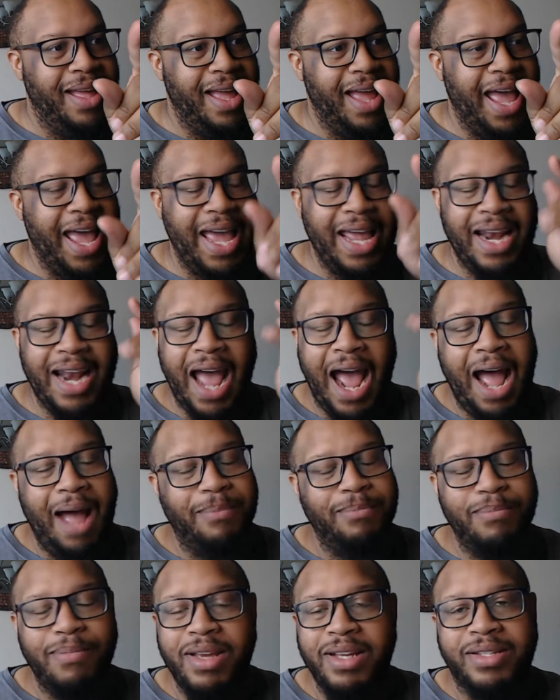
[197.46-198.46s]
And
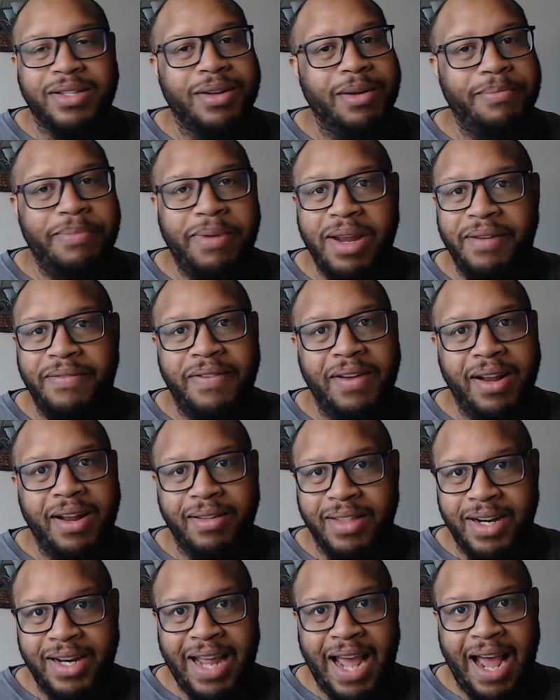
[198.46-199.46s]
I'm Mr. Benefit
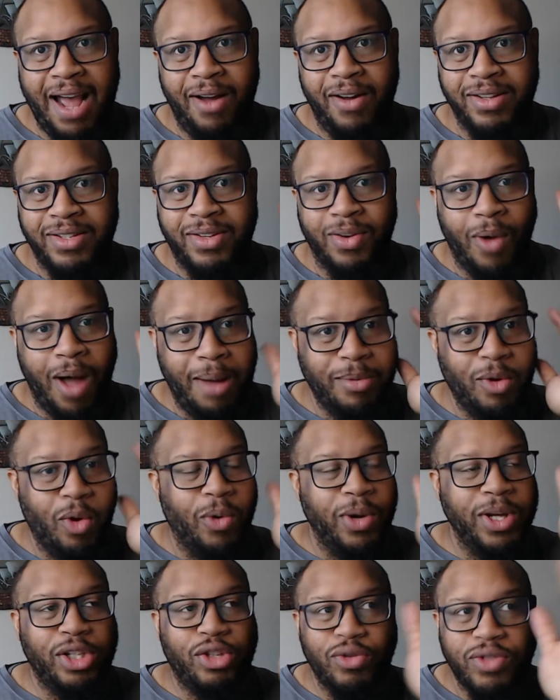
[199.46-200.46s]
of the Doubt. So I'm
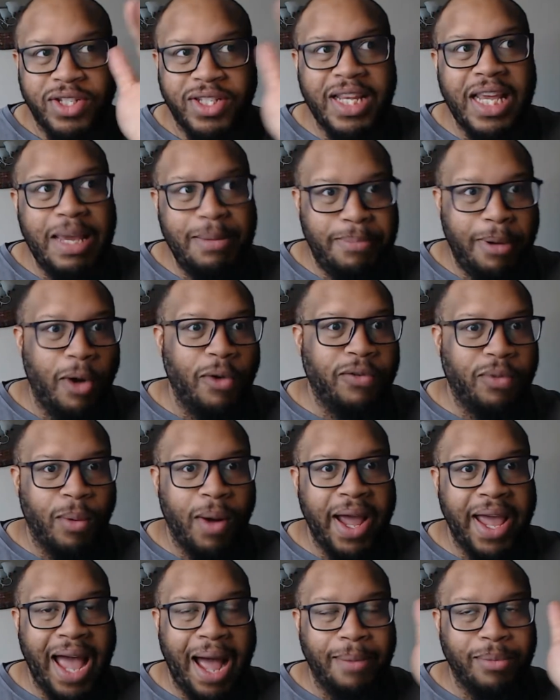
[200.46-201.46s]
going to see both
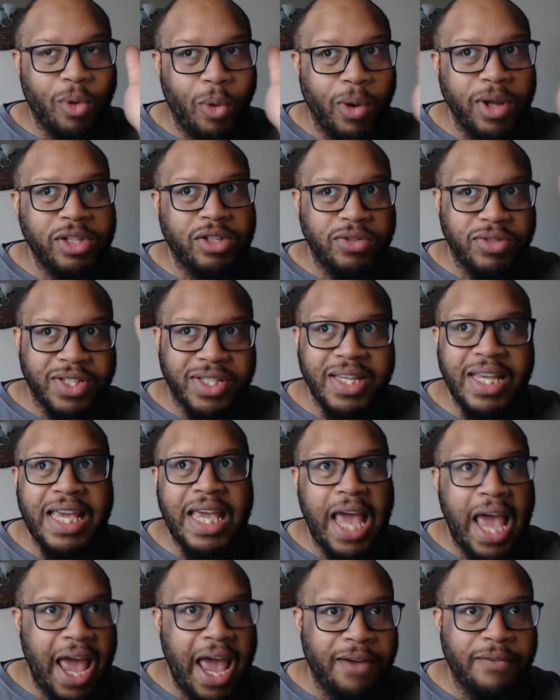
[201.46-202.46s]
way. I'm going to
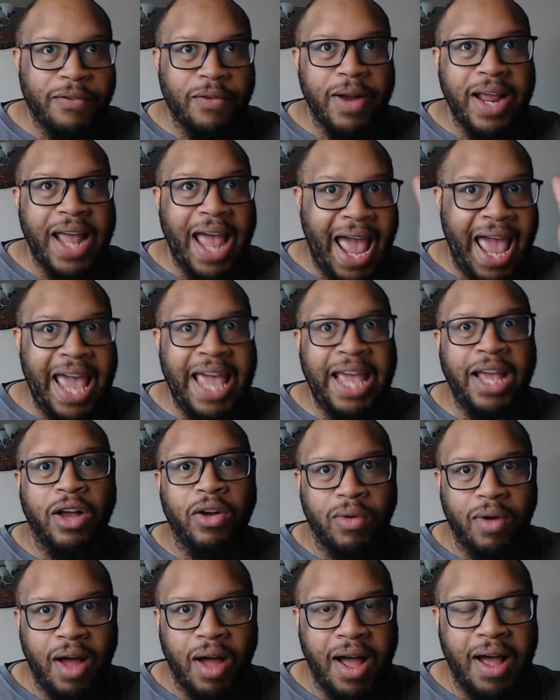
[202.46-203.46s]
see every
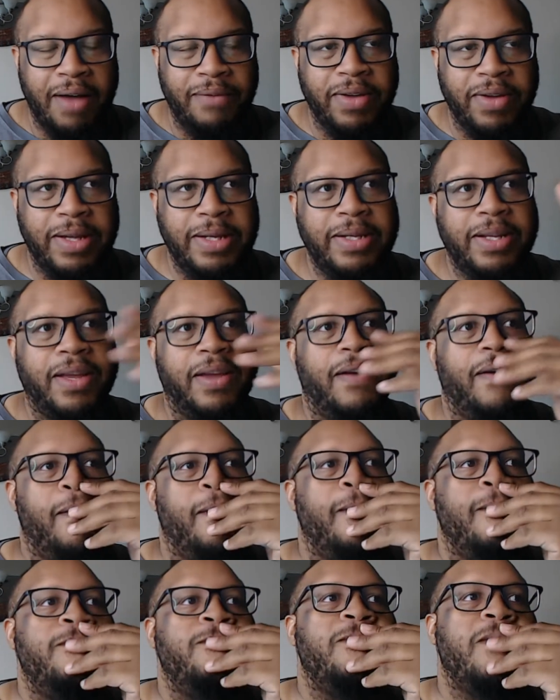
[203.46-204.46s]
angle of it
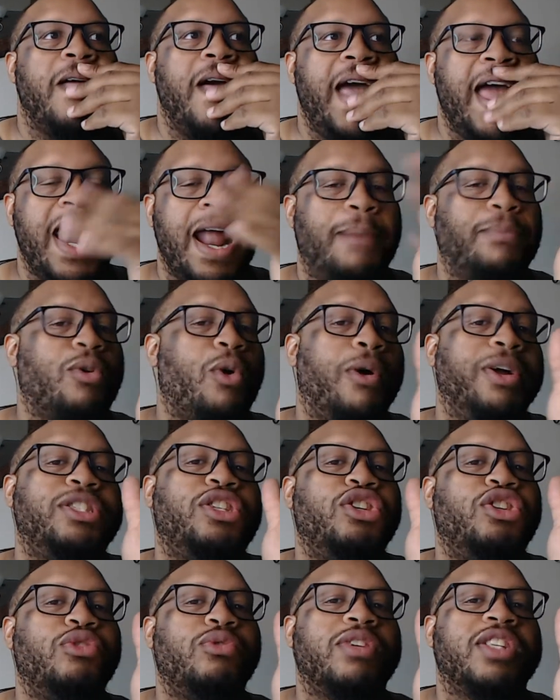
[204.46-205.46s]
and I'm going
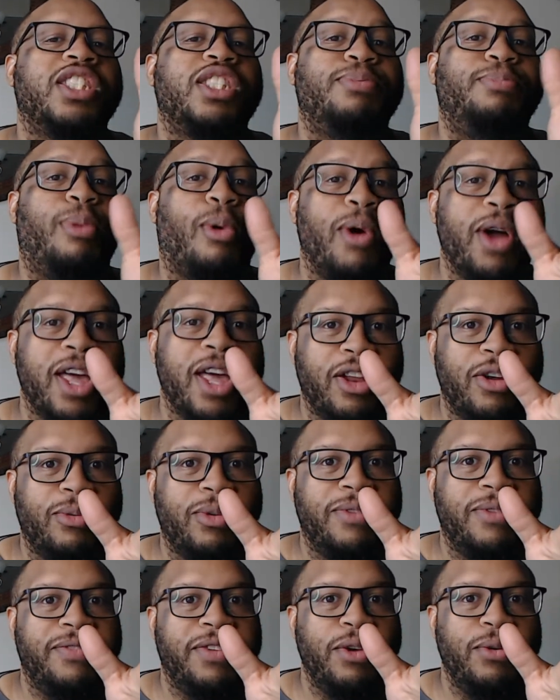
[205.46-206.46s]
to do a spoiler
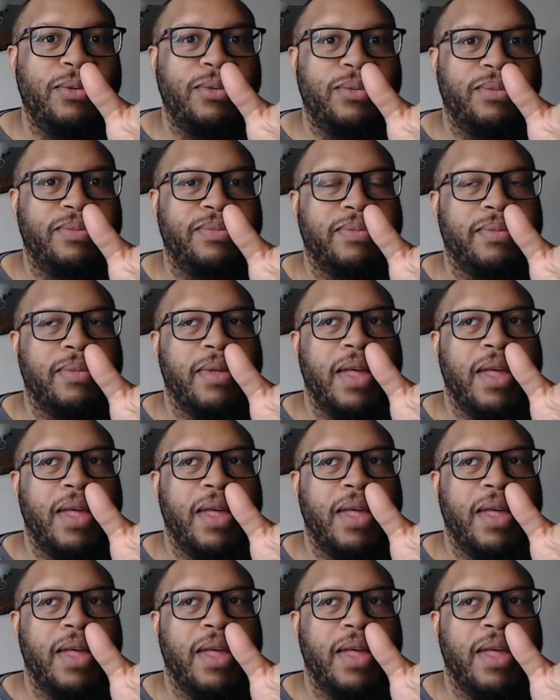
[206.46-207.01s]
review.